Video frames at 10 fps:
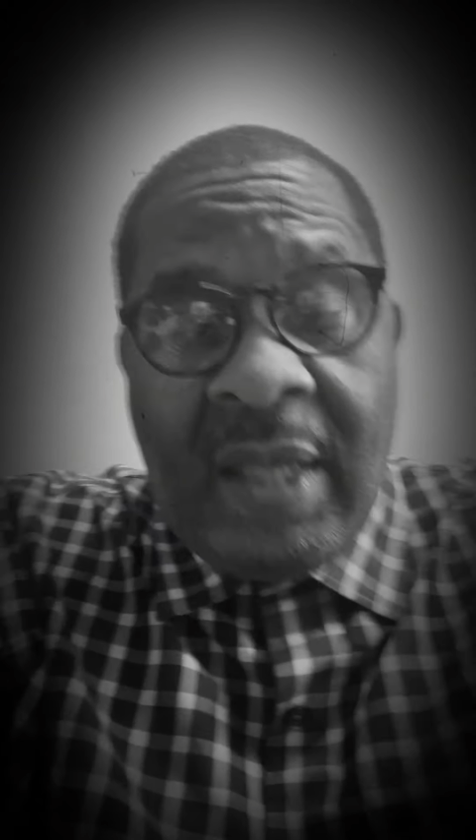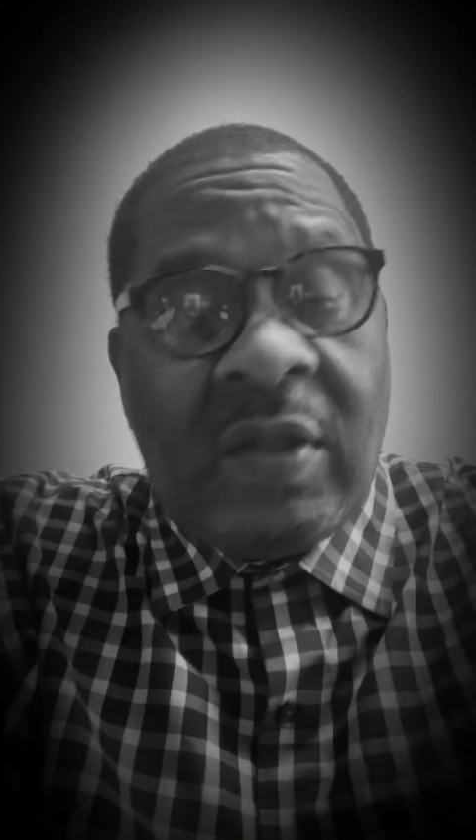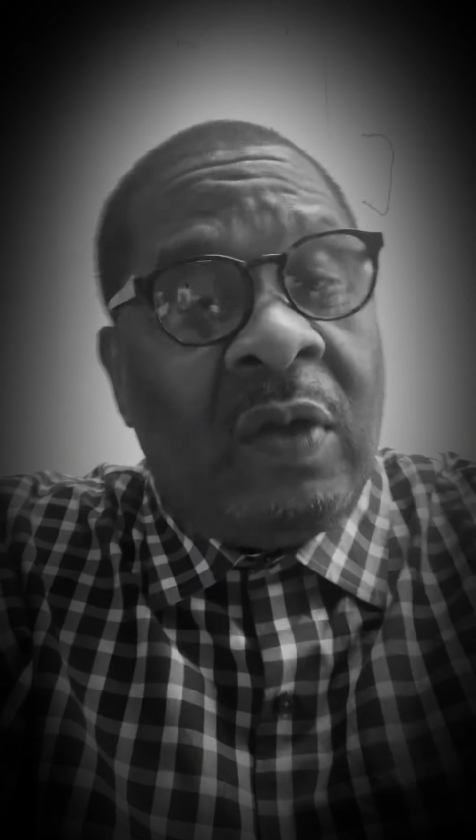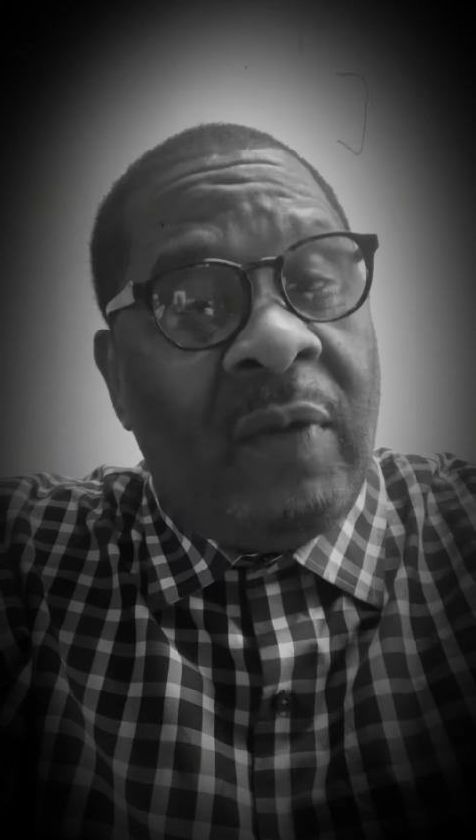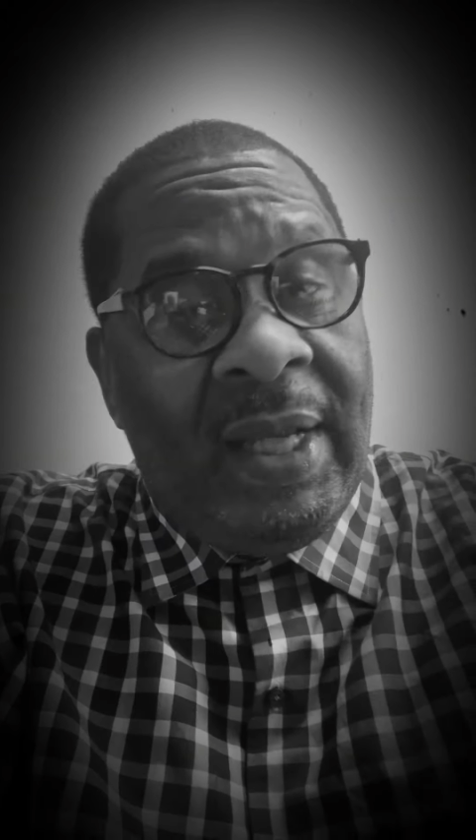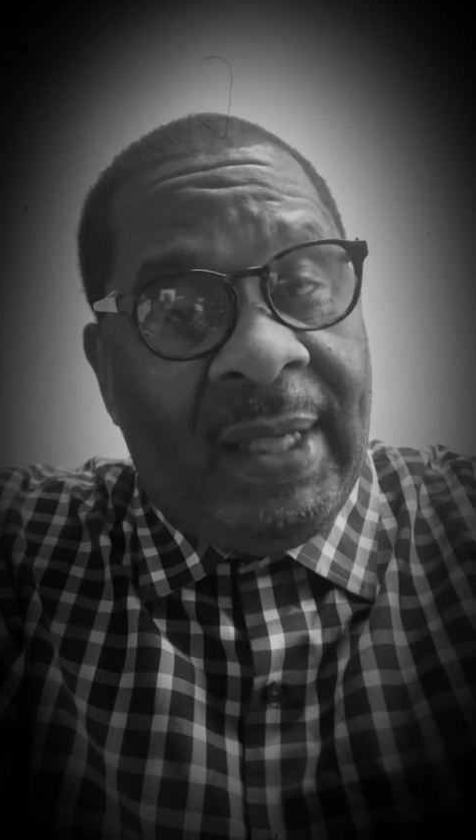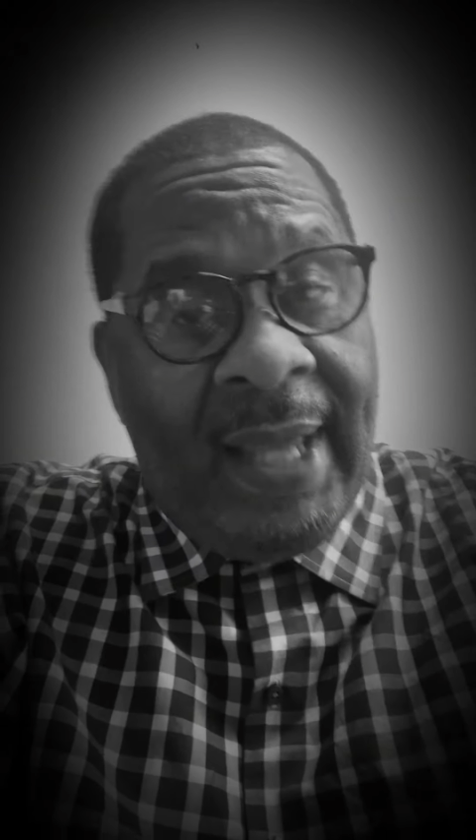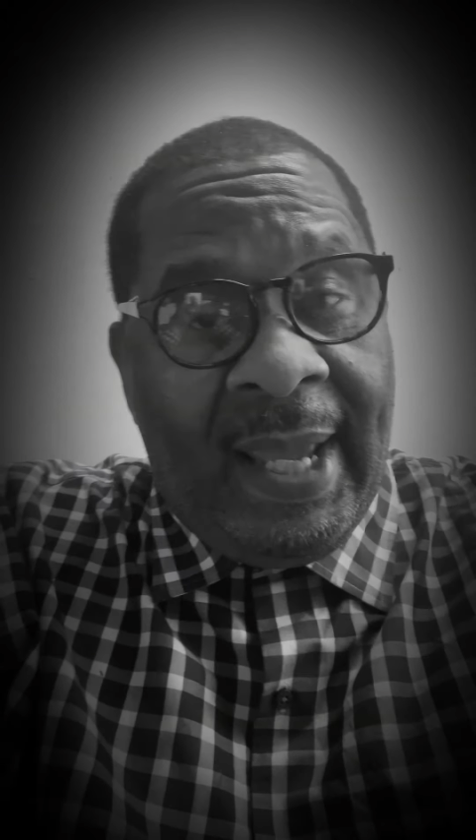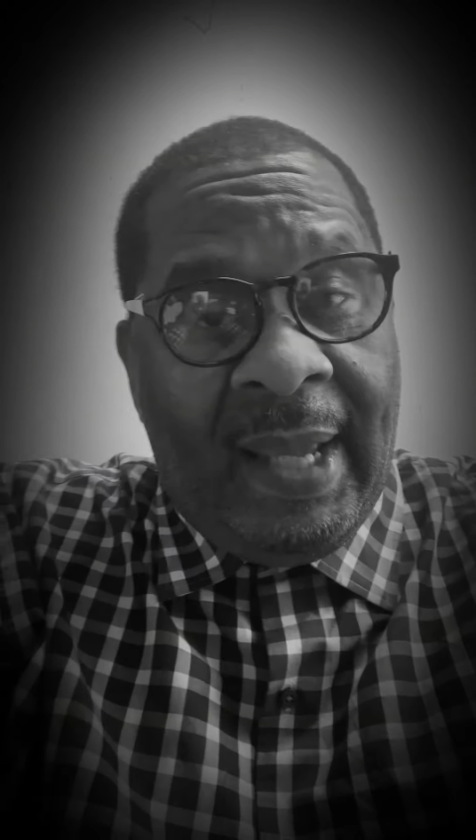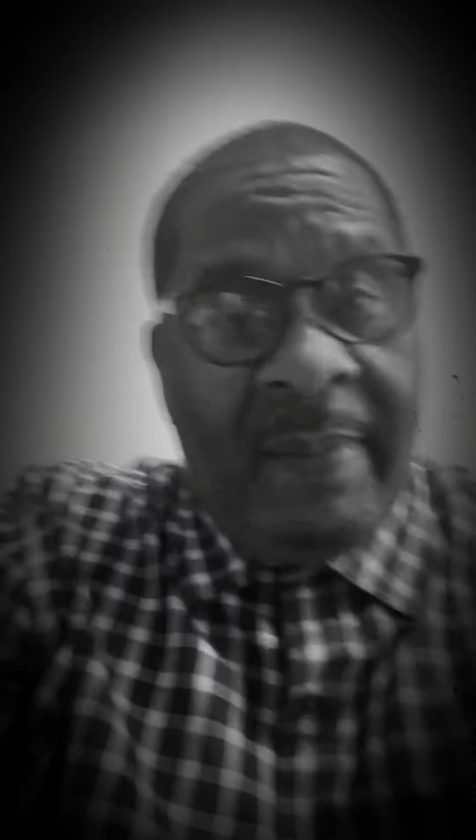is a great
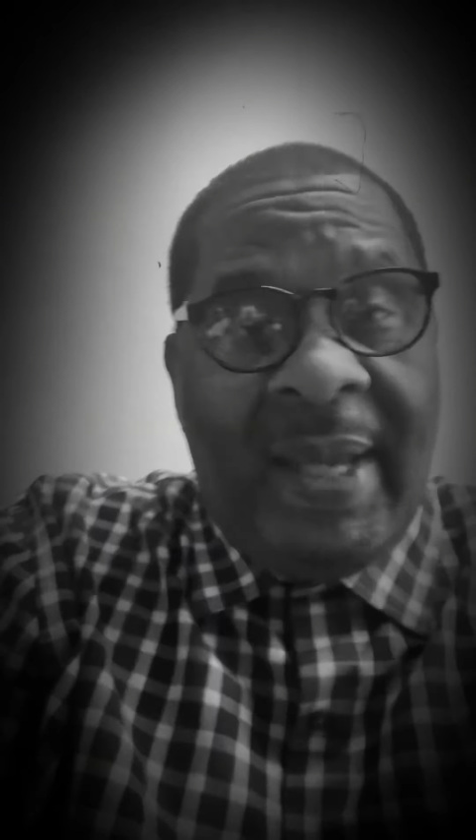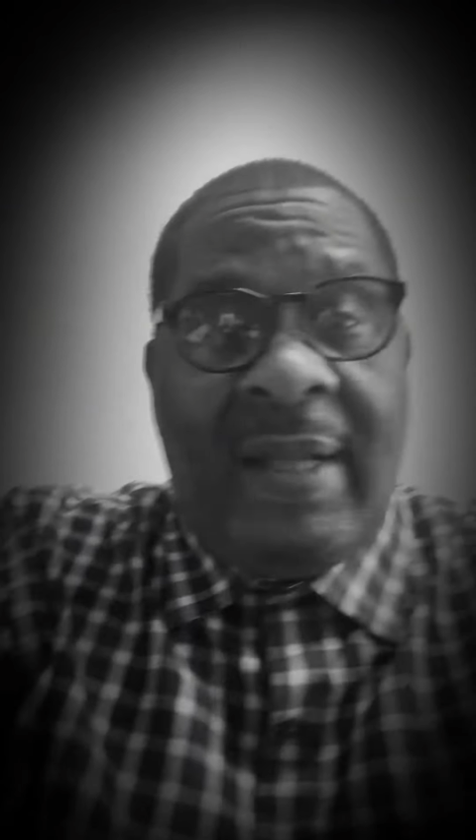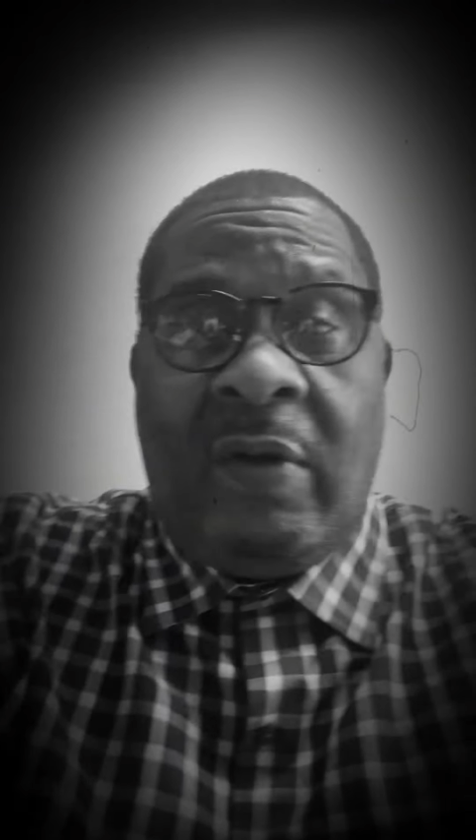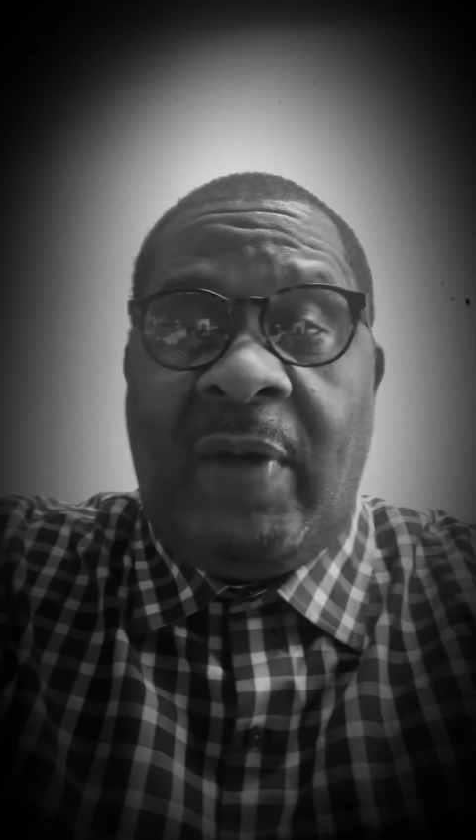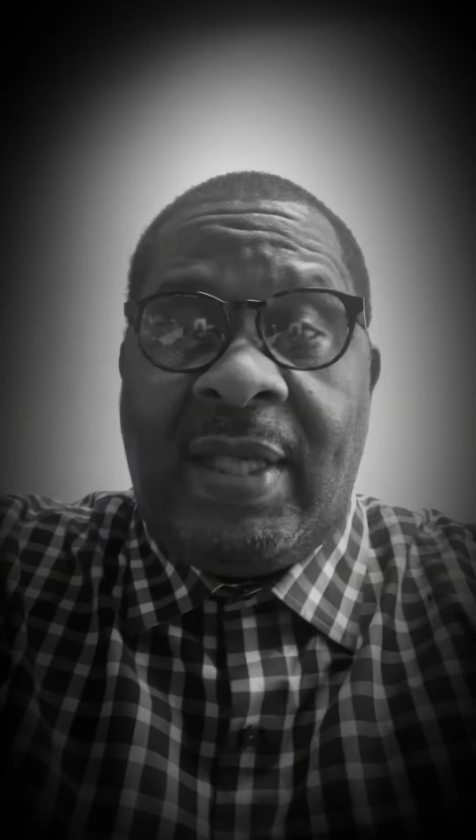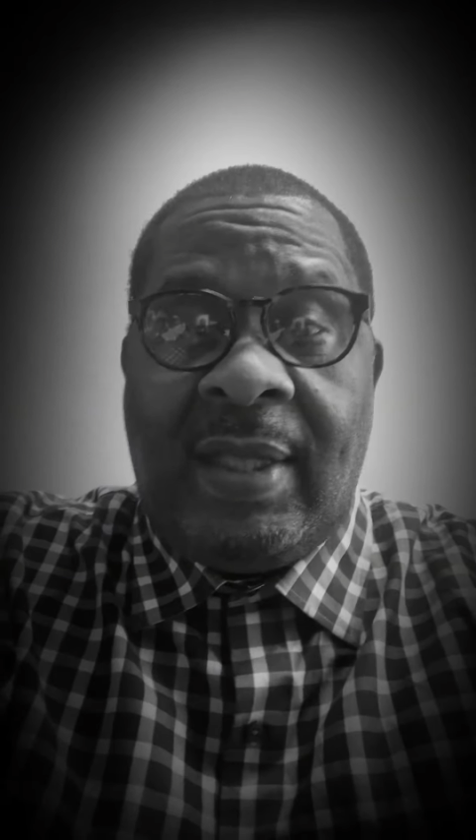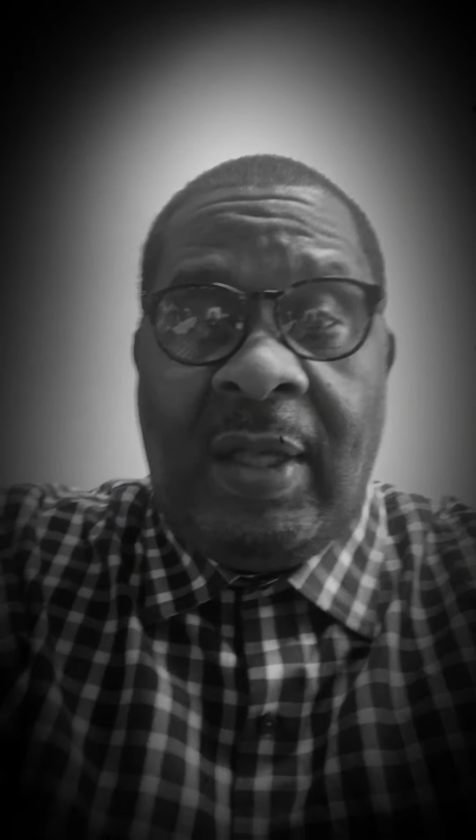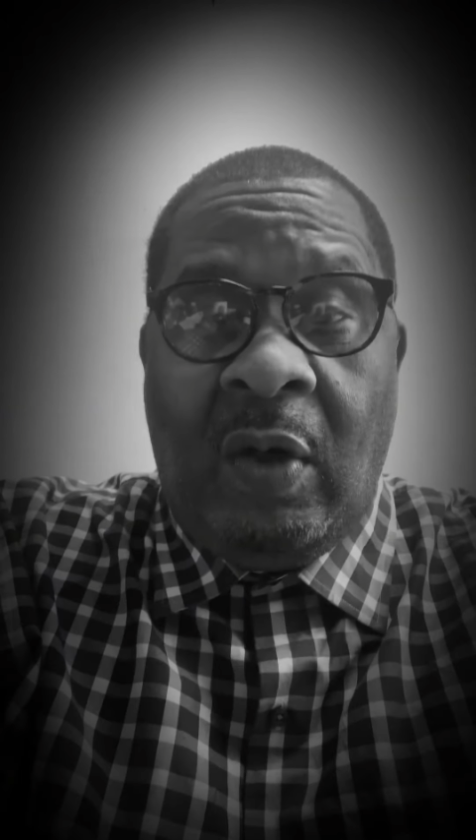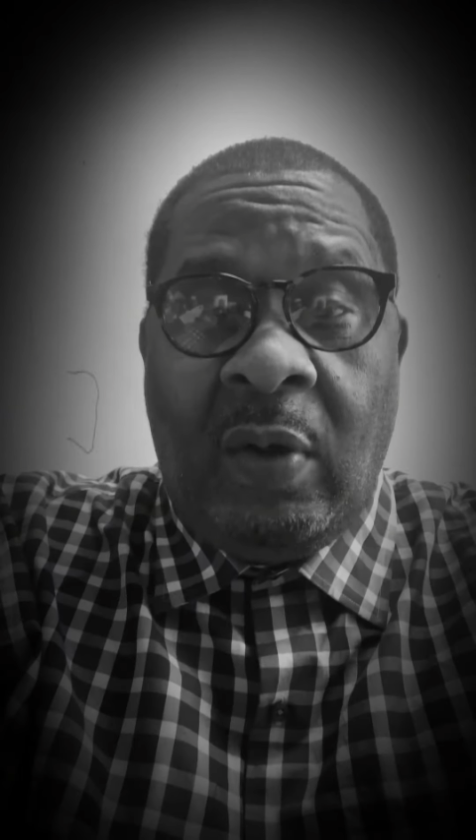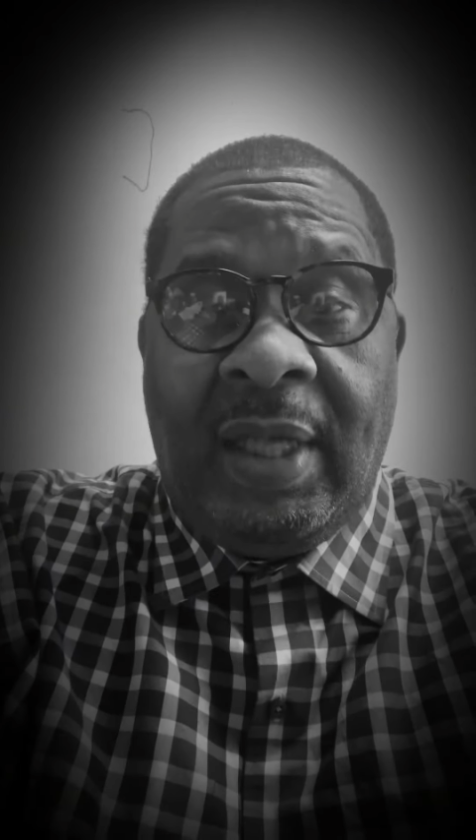name and a great
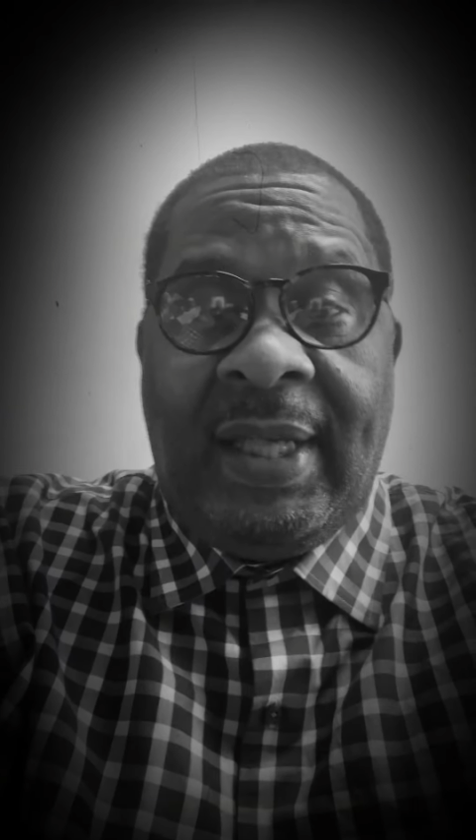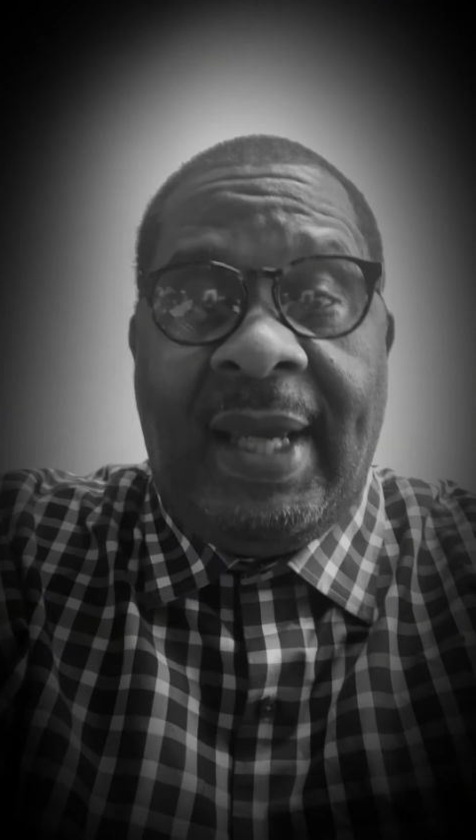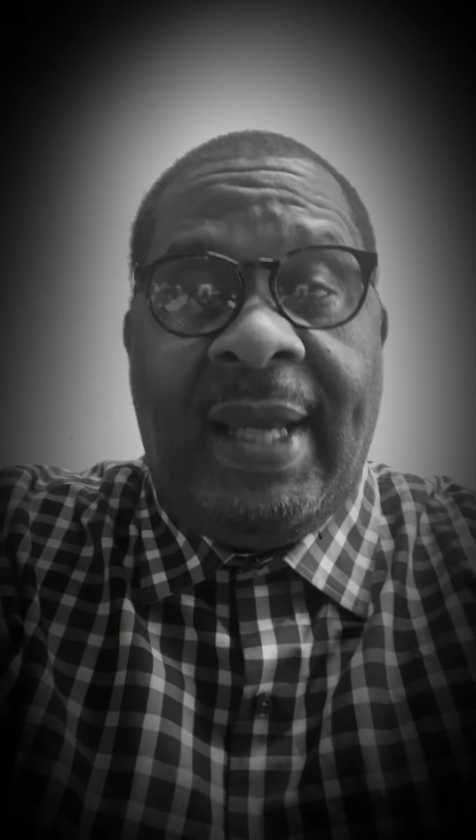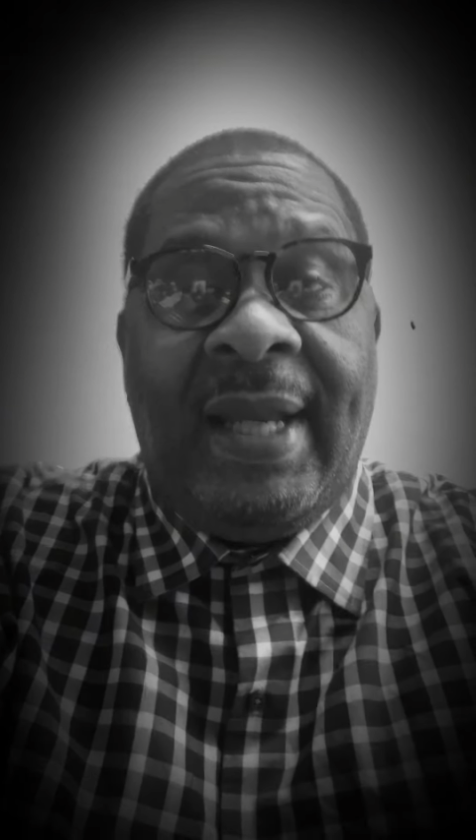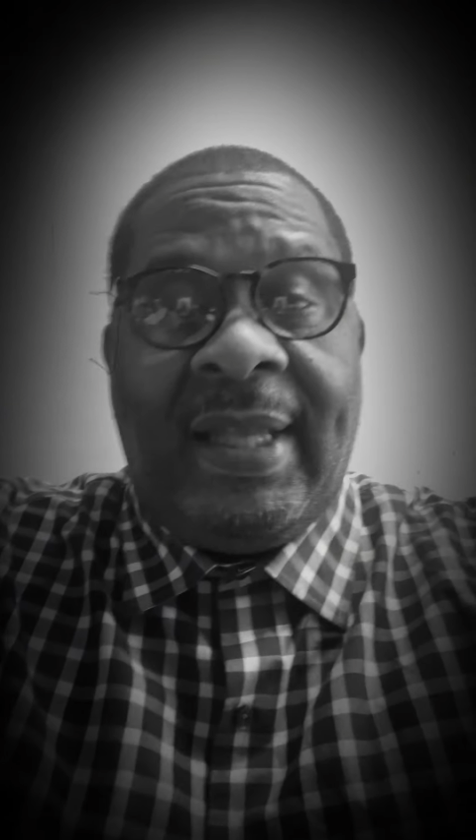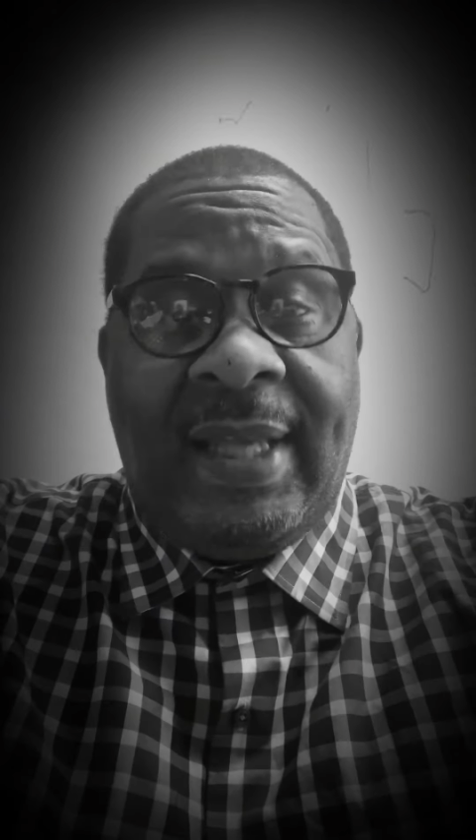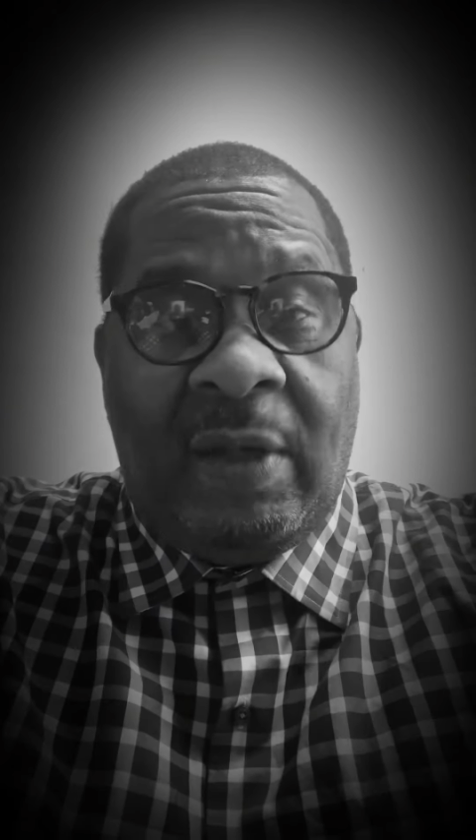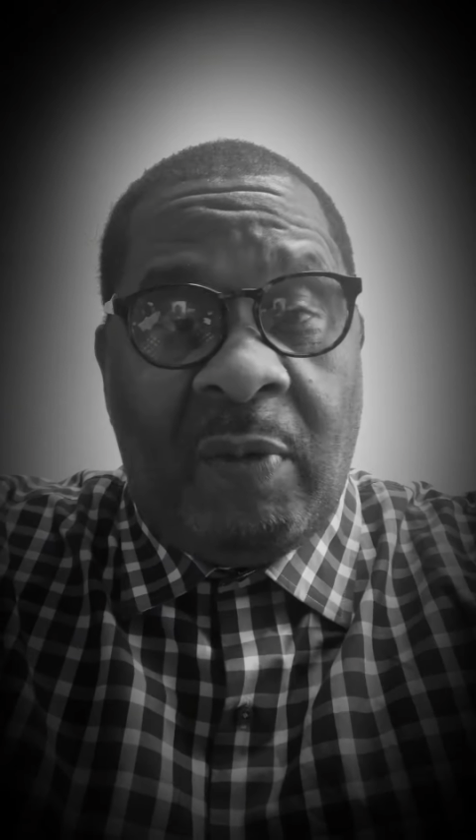slogan, and I think it